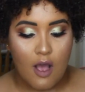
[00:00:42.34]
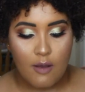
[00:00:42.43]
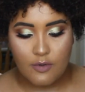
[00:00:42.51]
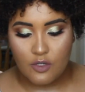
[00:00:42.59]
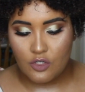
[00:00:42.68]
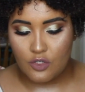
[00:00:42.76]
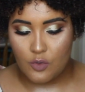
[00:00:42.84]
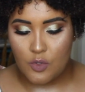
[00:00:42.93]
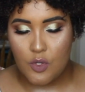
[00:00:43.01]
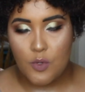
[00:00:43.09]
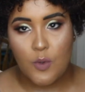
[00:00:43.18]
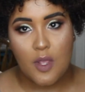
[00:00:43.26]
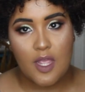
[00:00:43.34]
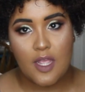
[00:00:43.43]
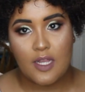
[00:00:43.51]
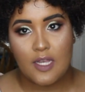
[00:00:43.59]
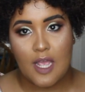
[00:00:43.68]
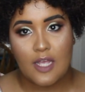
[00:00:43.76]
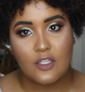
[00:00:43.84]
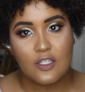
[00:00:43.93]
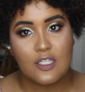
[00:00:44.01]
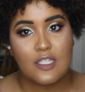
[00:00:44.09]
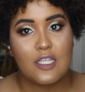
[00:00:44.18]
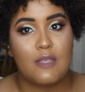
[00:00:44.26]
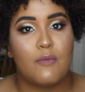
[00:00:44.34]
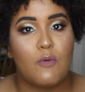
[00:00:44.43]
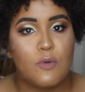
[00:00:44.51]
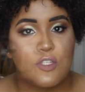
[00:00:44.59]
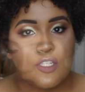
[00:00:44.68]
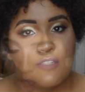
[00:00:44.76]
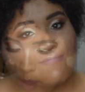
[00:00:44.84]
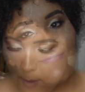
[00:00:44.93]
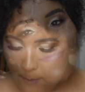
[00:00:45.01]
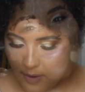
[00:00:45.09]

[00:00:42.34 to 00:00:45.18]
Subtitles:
I'm gonna show you, and yeah, just keep on watching.